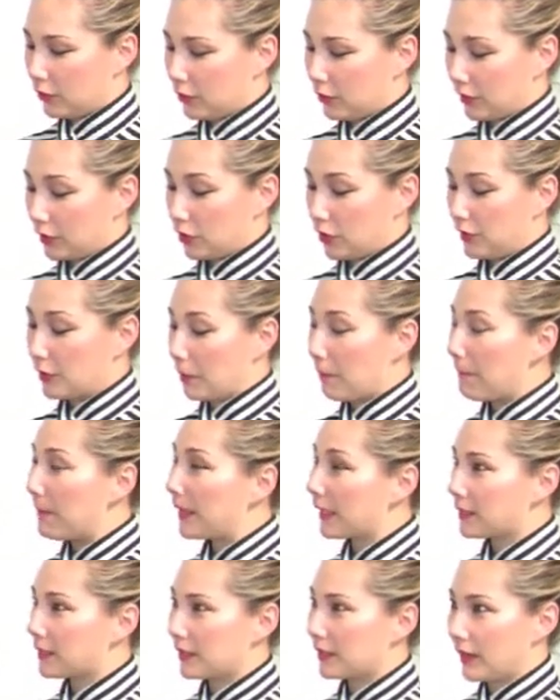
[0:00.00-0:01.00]
doing is she's
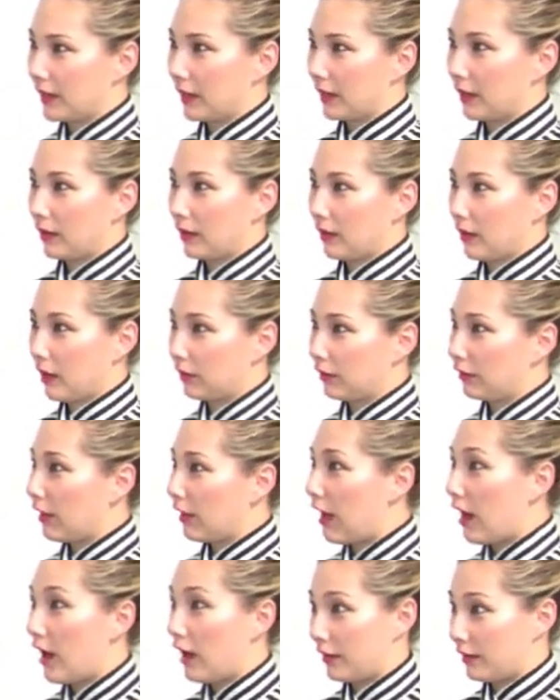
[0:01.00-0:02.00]
mixing a
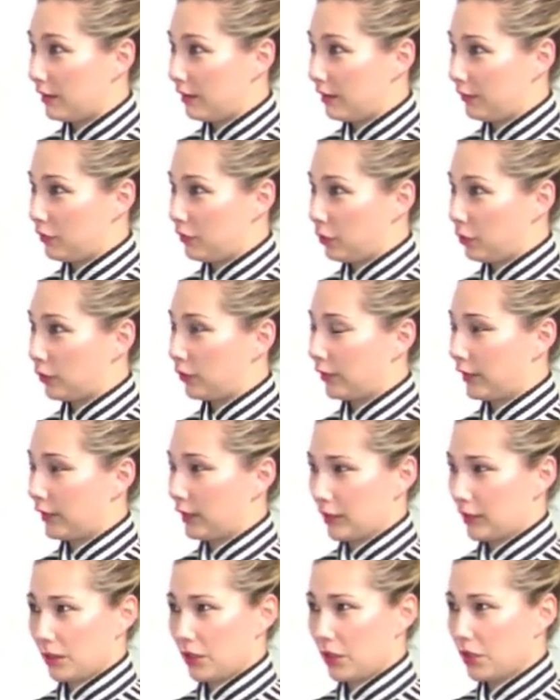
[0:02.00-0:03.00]
lot of jewelry,
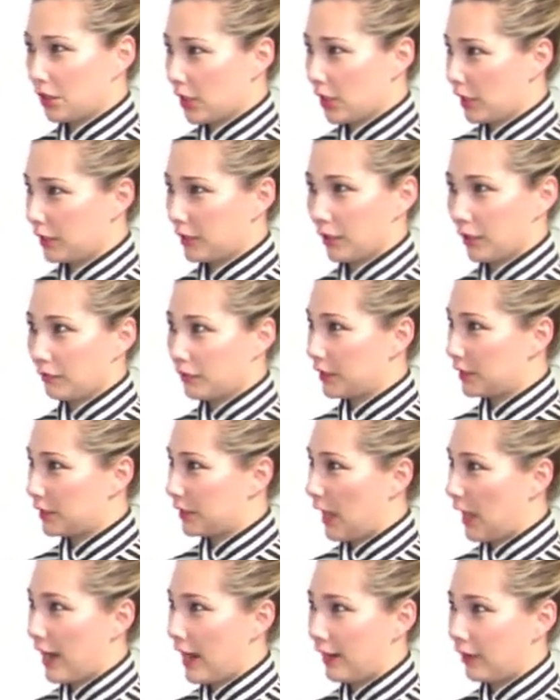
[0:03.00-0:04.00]
like a shit ton of
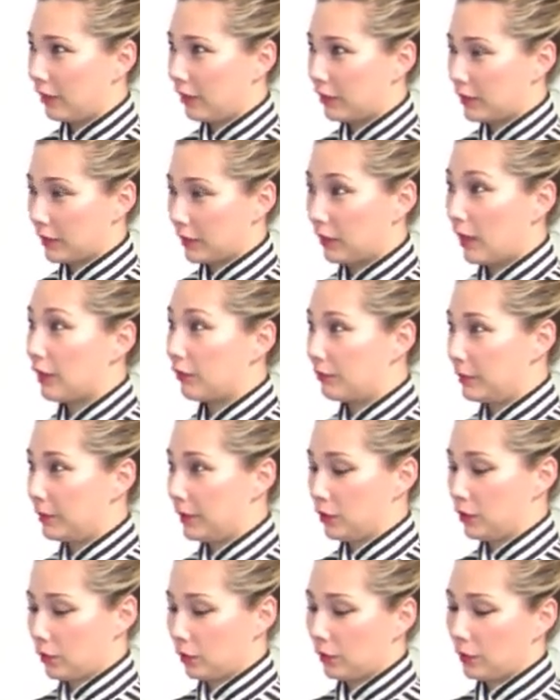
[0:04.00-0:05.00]
styles, a lot of
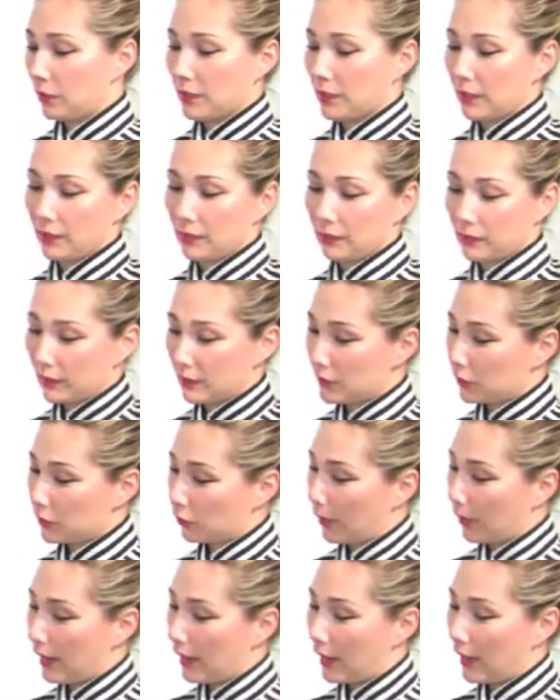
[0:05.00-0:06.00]
Bijules, like
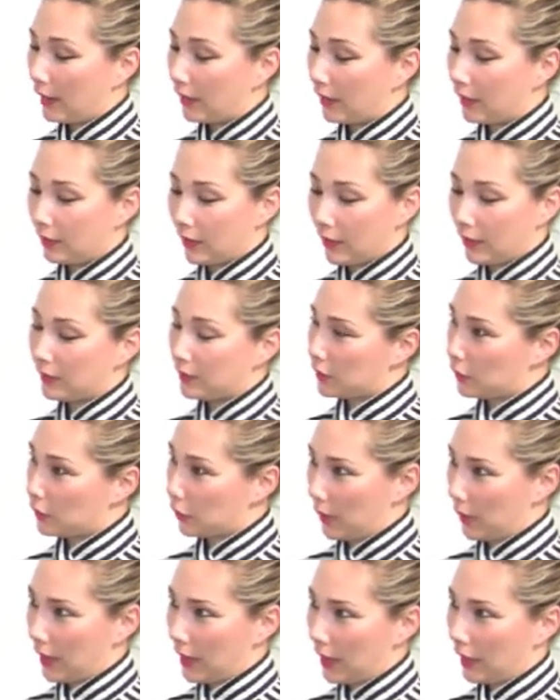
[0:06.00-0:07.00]
this ring and then this
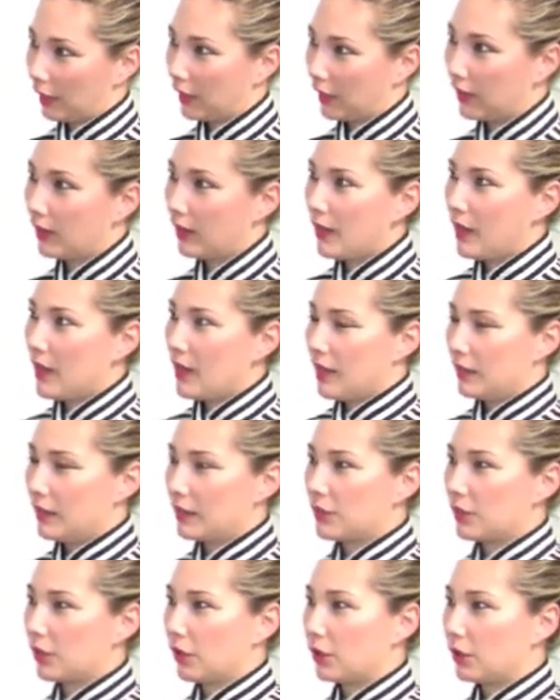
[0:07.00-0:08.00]
ring.
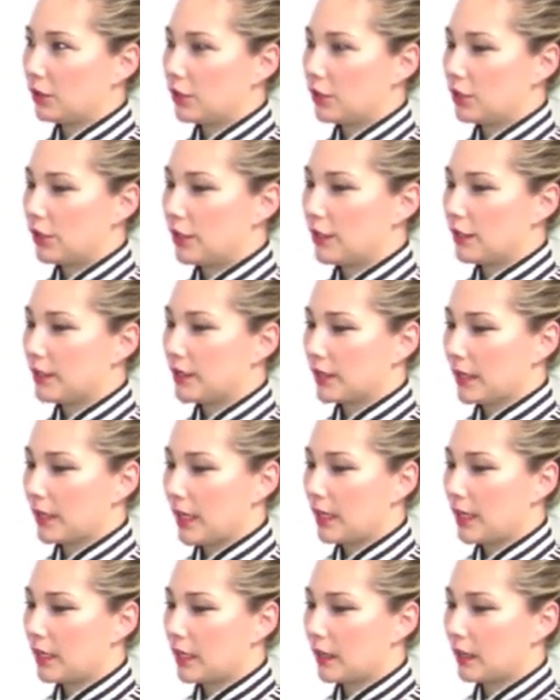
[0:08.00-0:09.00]
And so she's
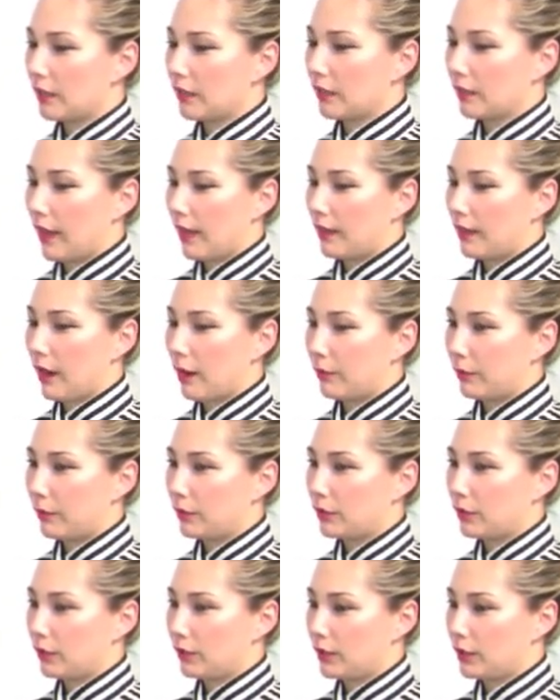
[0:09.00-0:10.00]
taking that
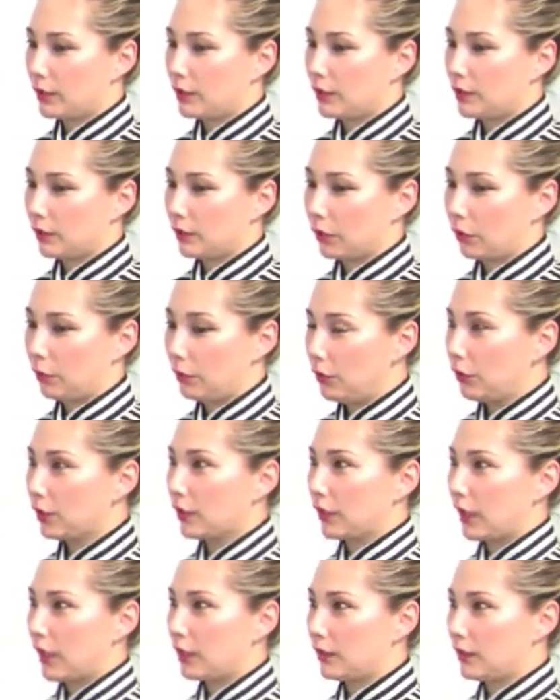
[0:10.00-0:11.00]
opportunity to
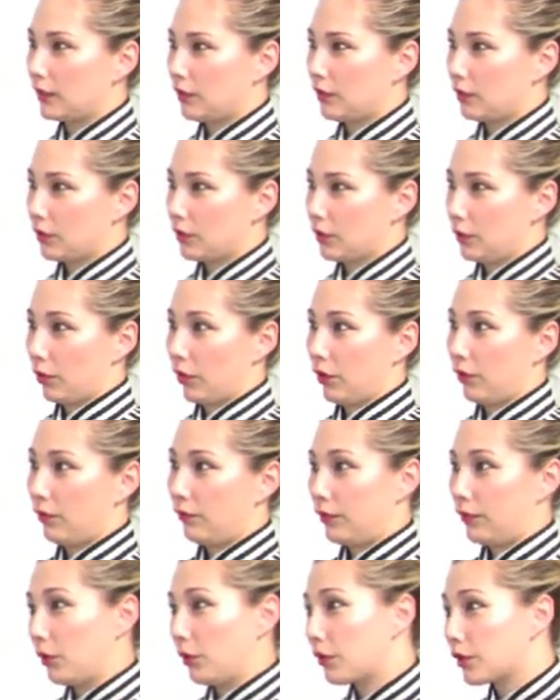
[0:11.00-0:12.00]
communicate to
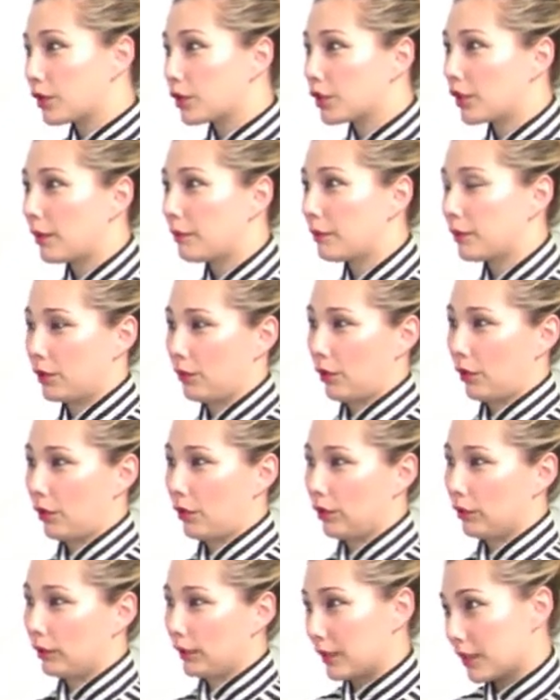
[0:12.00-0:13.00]
her viewership, to
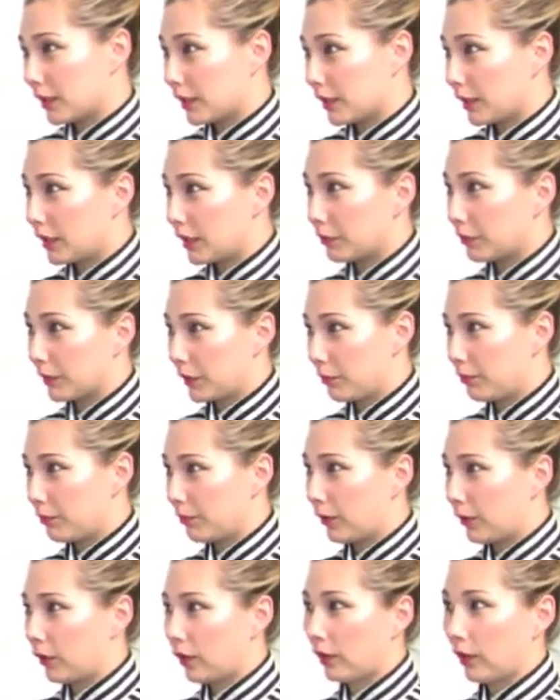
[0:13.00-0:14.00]
her listening
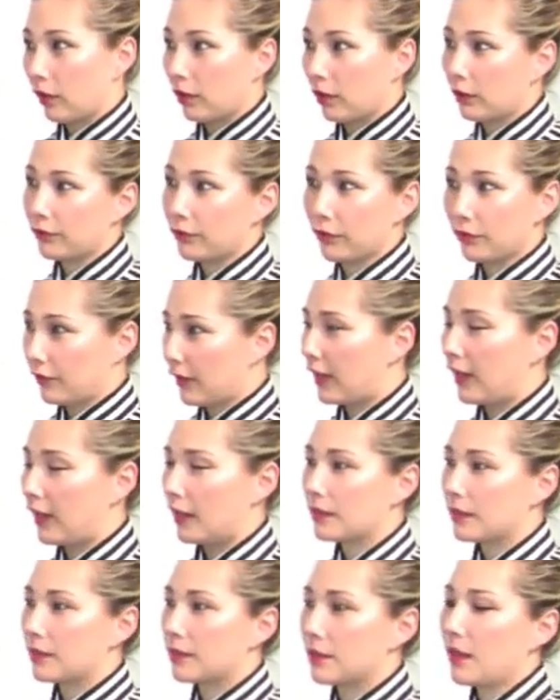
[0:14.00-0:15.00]
people, all of her
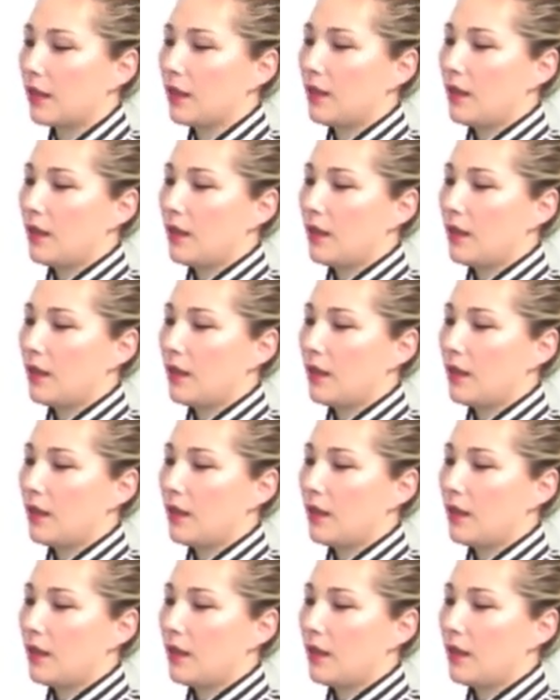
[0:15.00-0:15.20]
fans,